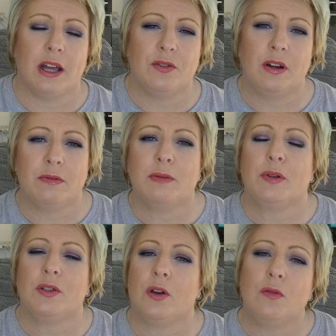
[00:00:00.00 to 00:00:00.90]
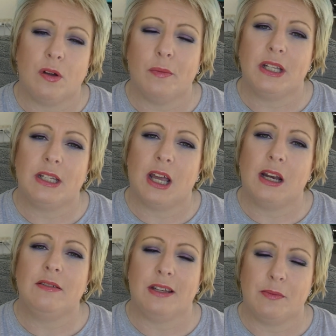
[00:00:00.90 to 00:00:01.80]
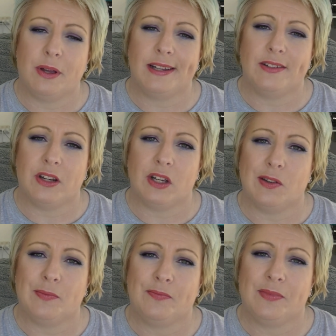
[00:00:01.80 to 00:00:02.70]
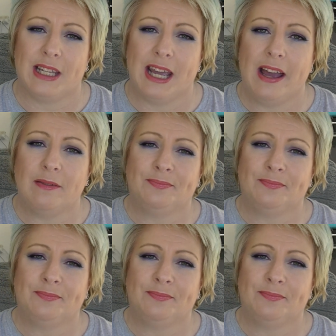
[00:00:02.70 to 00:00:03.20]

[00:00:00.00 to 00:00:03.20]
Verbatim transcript: try to respond to all comments, and I'll see you in my next video. See ya!